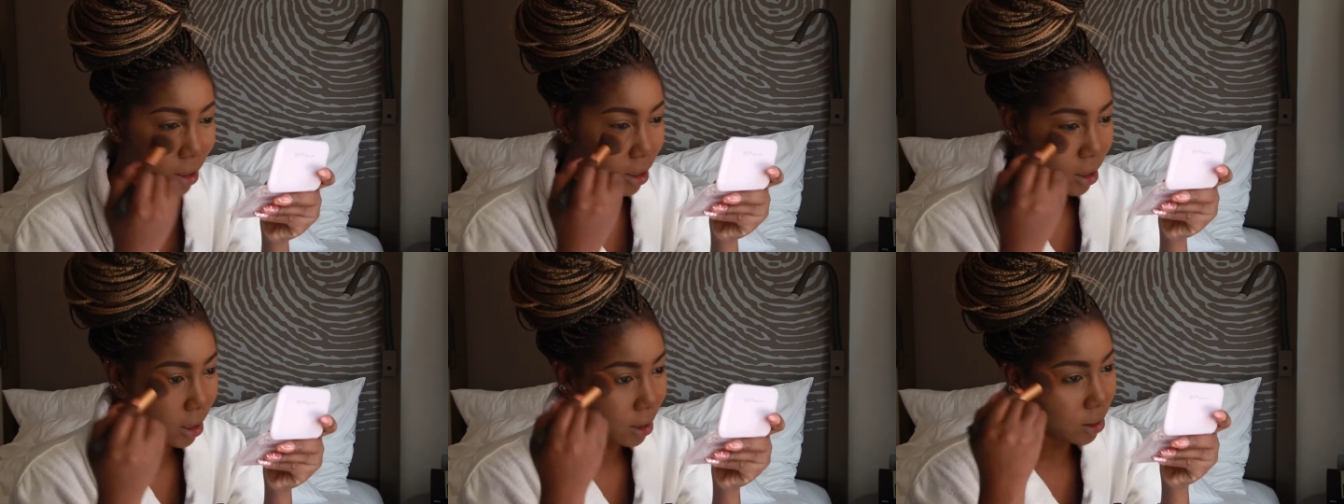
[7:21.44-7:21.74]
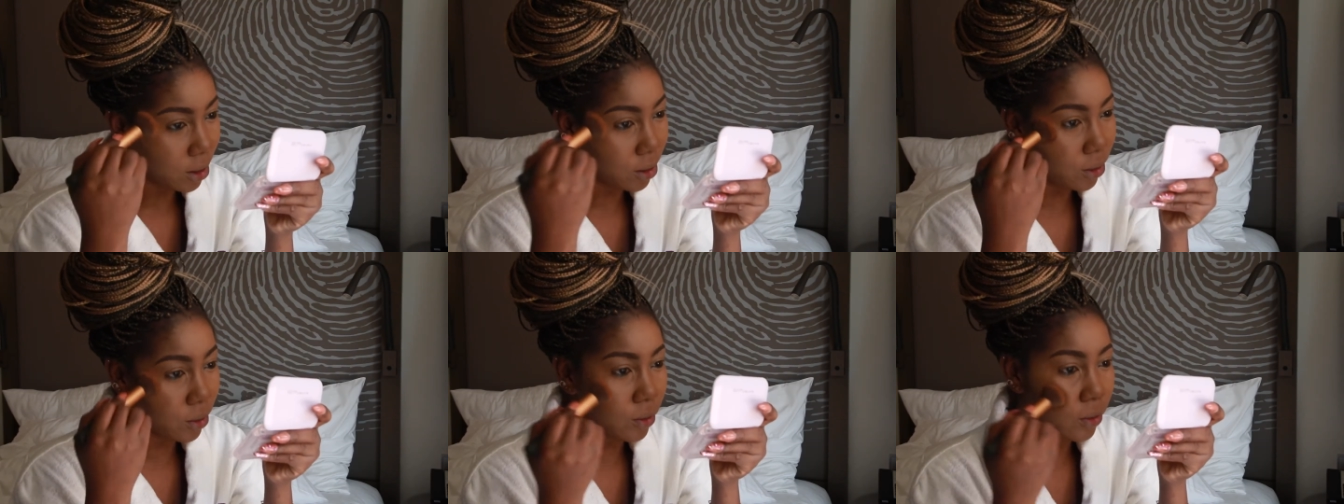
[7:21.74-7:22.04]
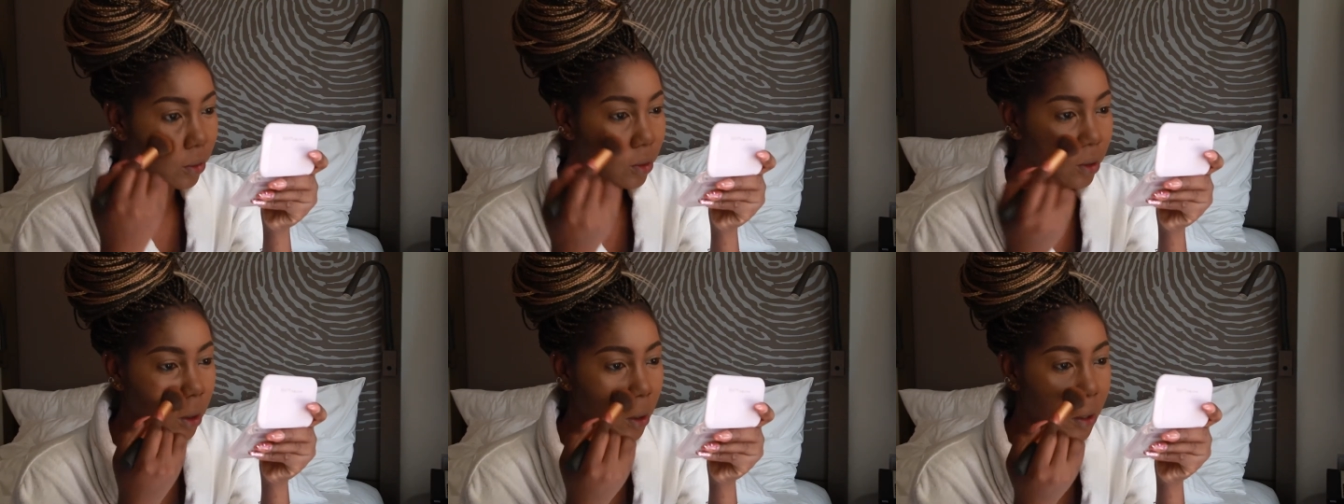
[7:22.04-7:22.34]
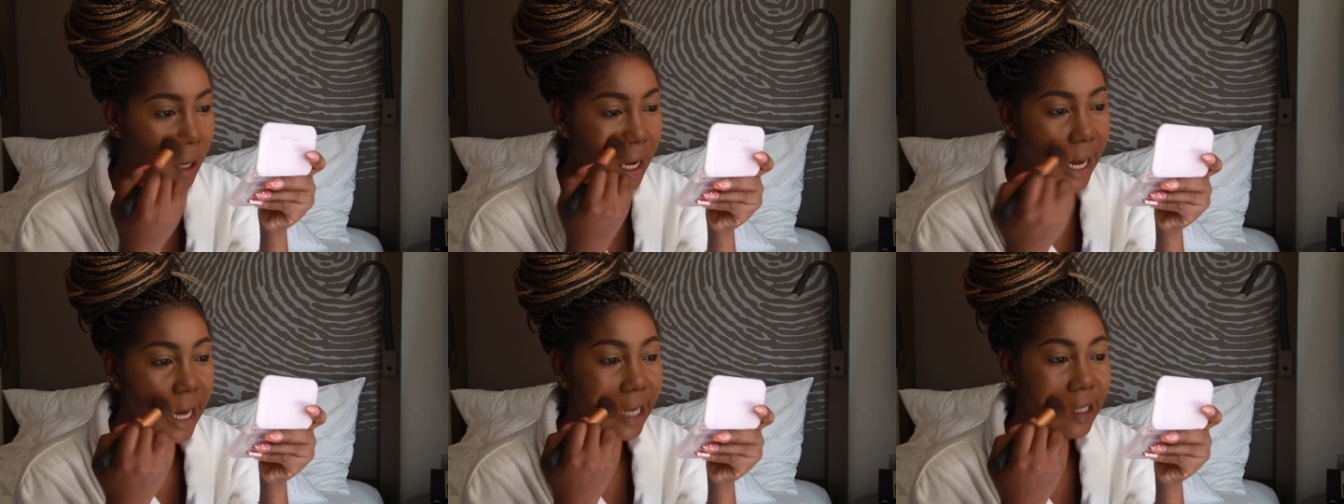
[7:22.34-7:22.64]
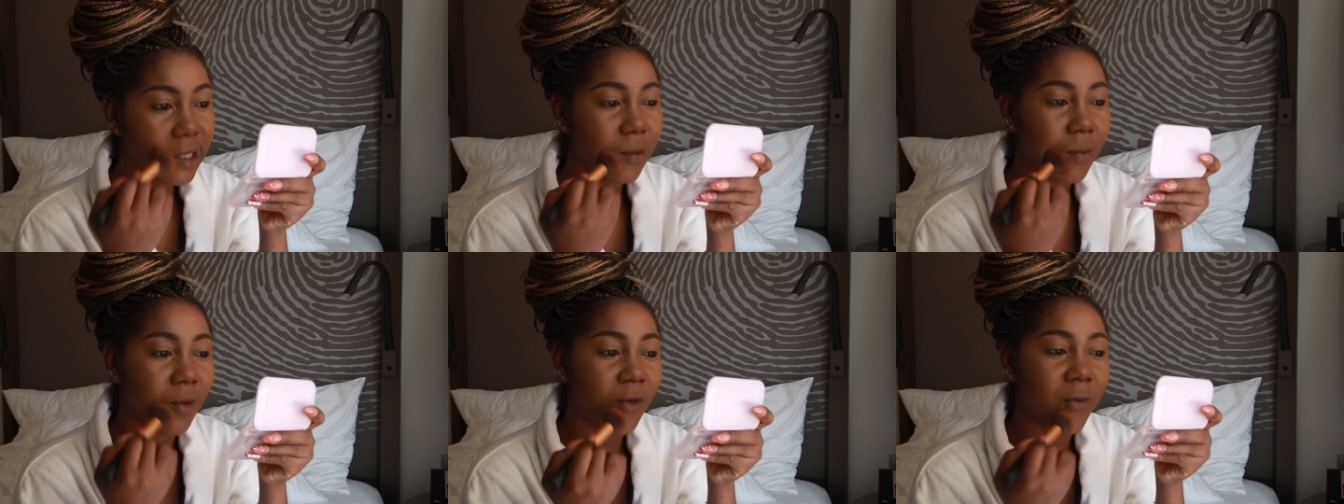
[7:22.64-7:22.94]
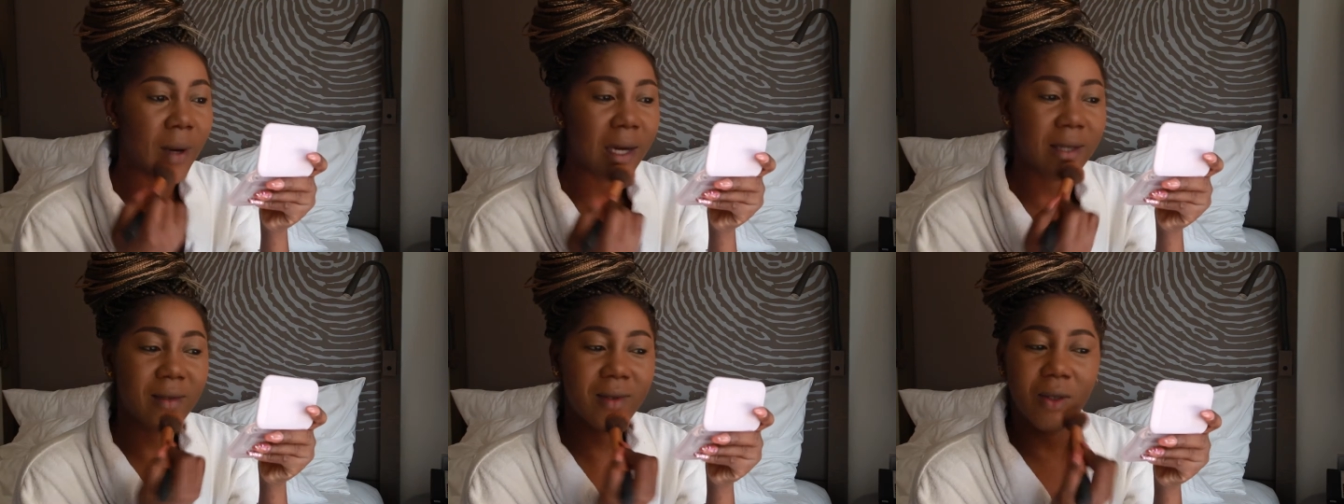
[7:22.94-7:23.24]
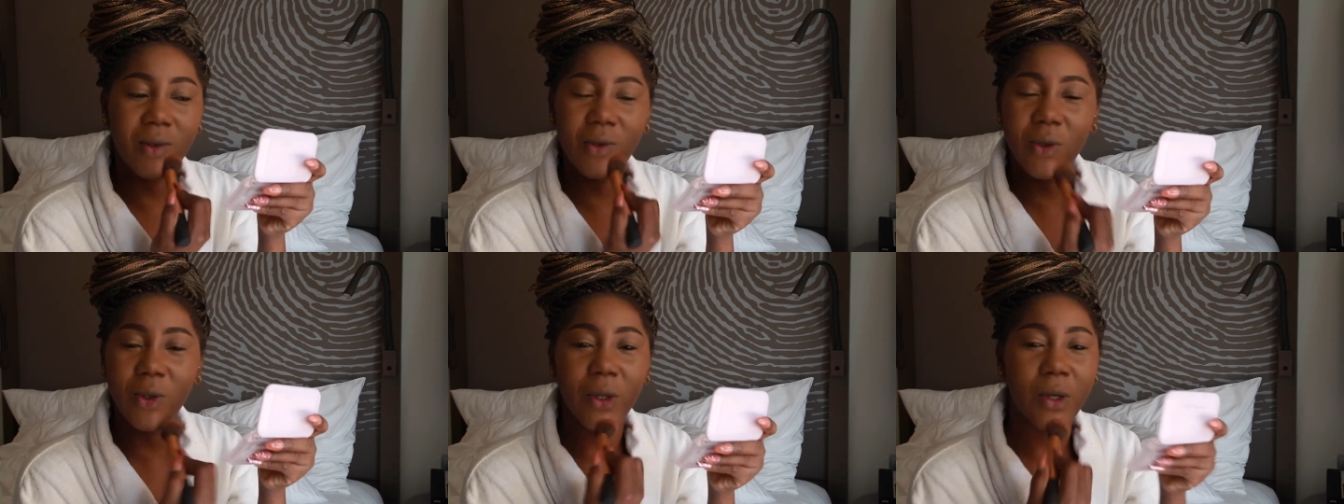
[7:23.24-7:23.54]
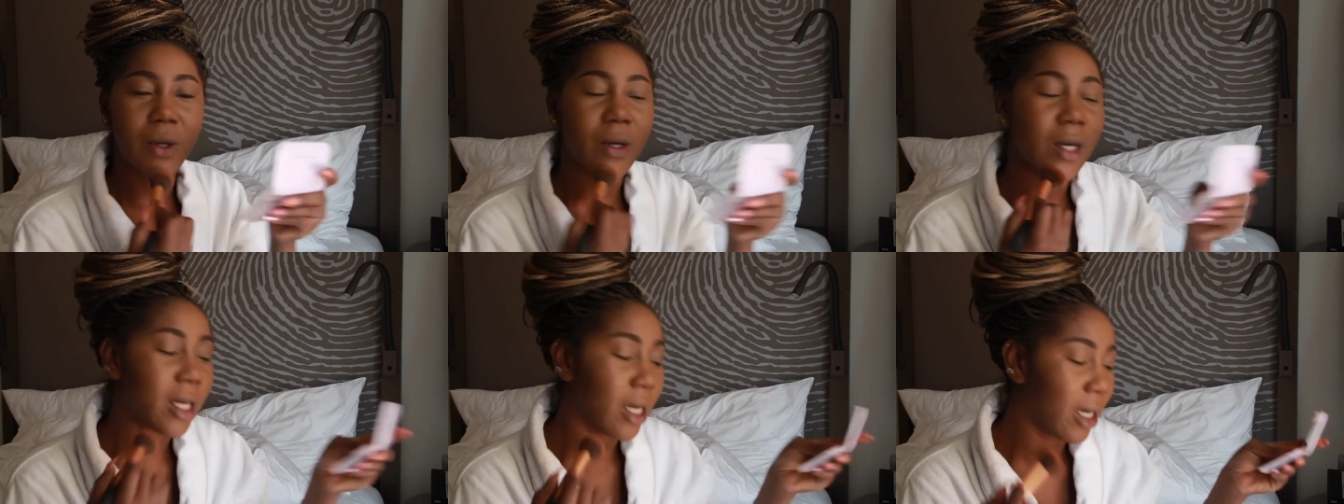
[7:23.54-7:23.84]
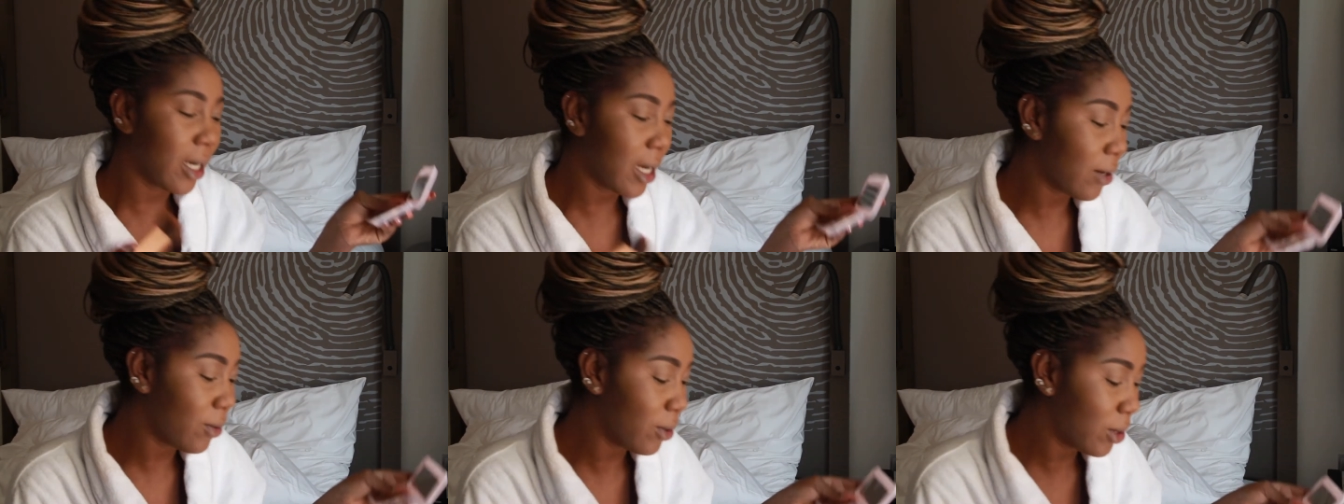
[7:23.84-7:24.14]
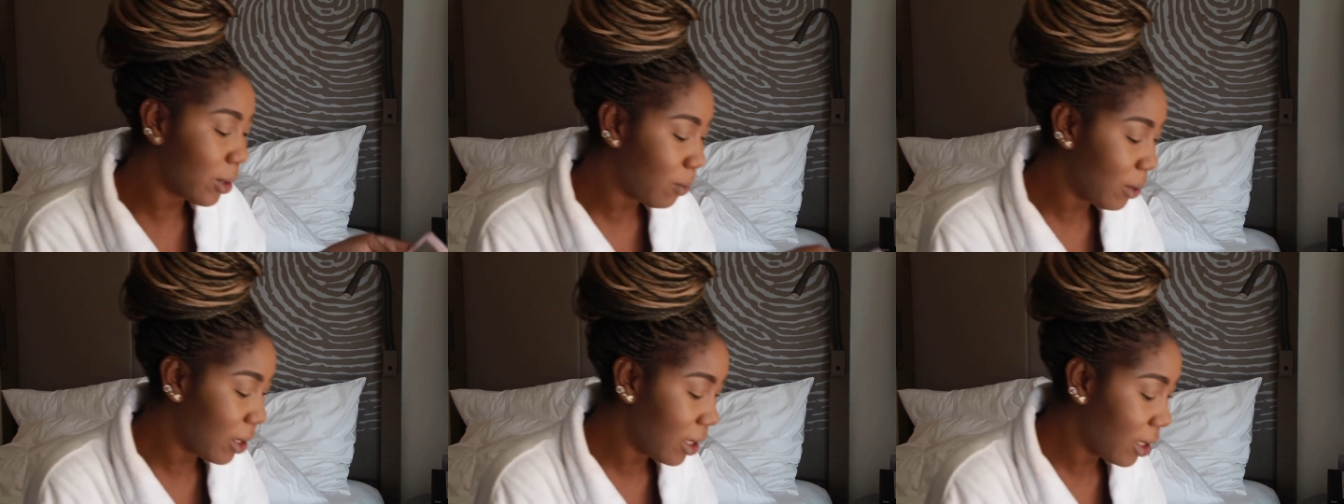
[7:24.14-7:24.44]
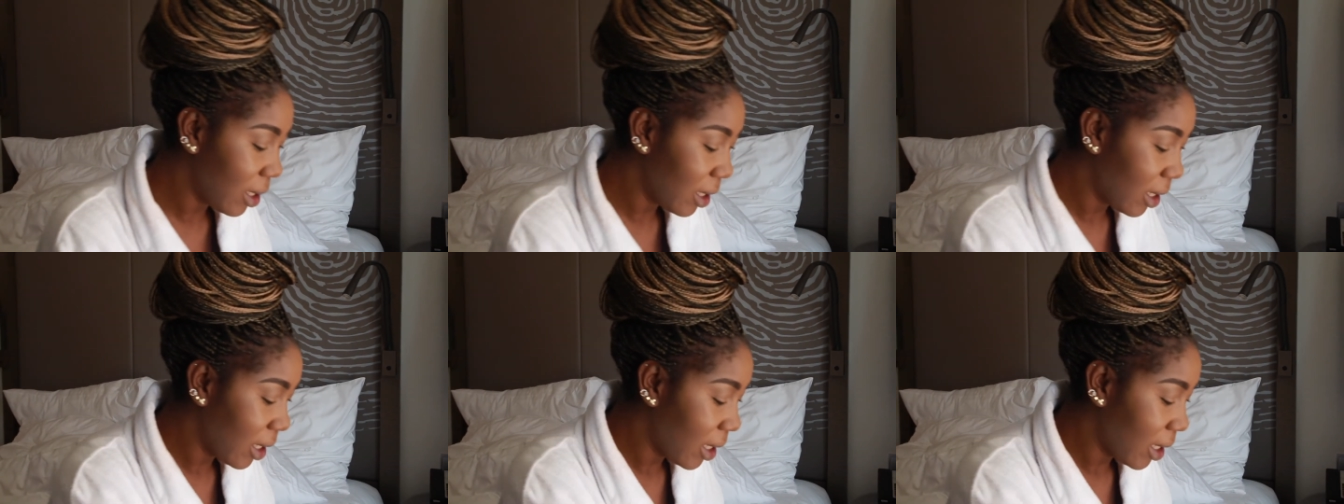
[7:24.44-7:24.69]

Anyhow, so I had to move back to New York, and that was me